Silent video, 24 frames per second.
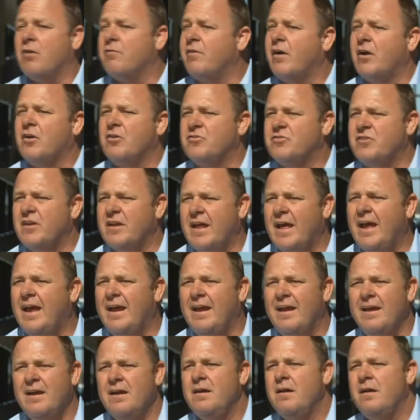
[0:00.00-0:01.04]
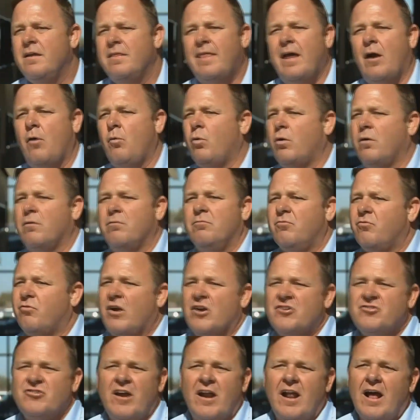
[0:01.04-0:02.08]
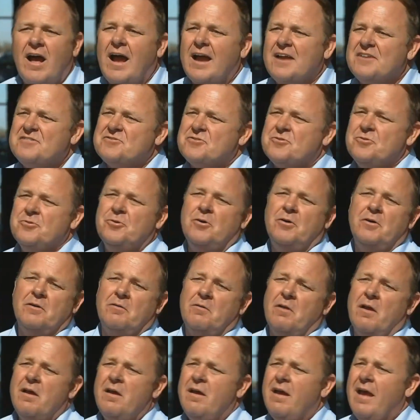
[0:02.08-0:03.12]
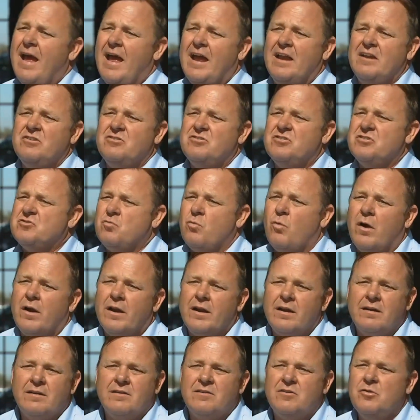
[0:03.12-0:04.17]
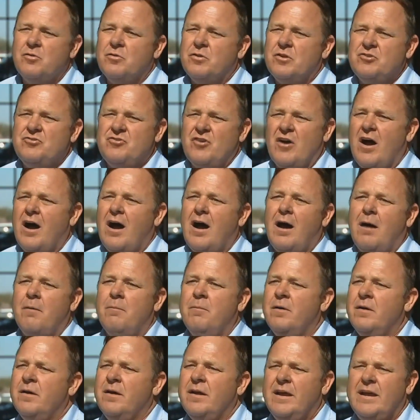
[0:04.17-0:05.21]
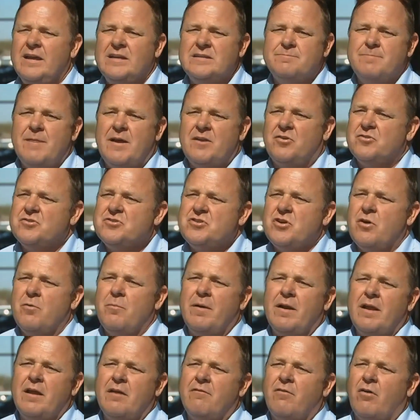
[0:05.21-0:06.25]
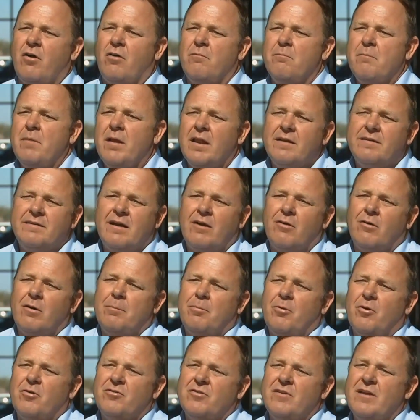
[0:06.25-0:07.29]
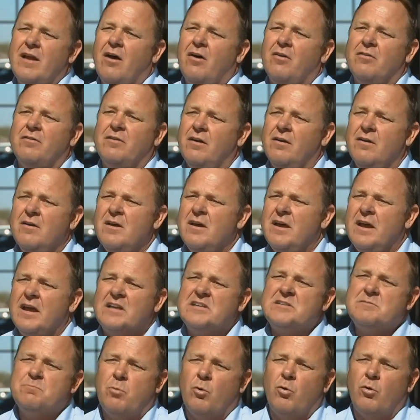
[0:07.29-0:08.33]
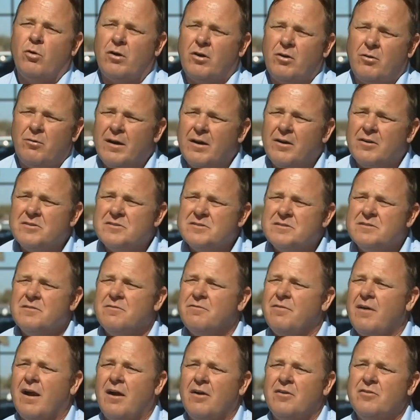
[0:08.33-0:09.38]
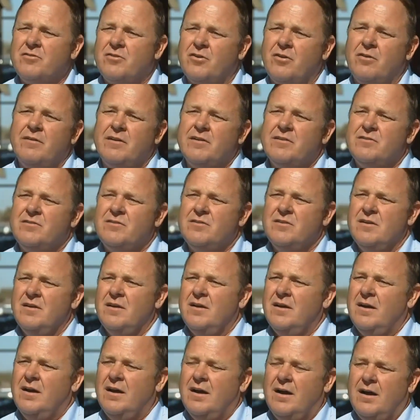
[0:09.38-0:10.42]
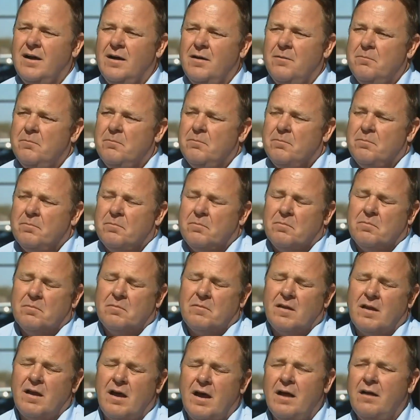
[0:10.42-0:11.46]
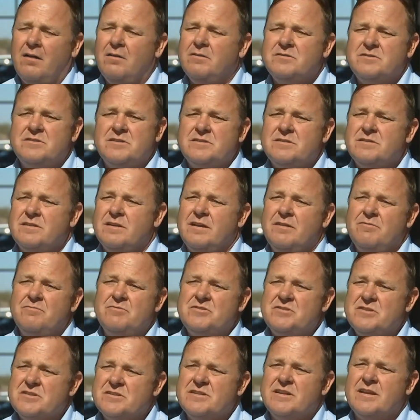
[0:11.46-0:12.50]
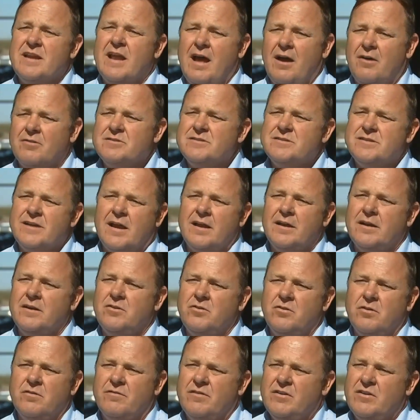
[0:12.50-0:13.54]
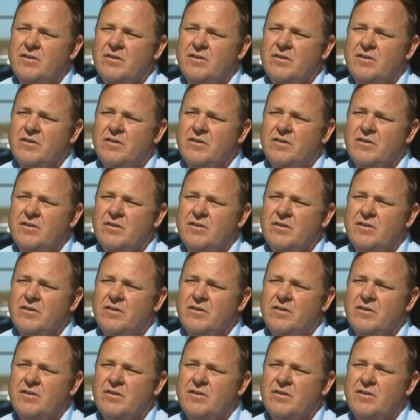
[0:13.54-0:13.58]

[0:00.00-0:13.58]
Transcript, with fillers: firefighters today that were fresh out of high school and, and just wanting to do the job. He's mentored so many of our military personnel to explore careers in the fire service. Um, Kyle is just, he was just an outstanding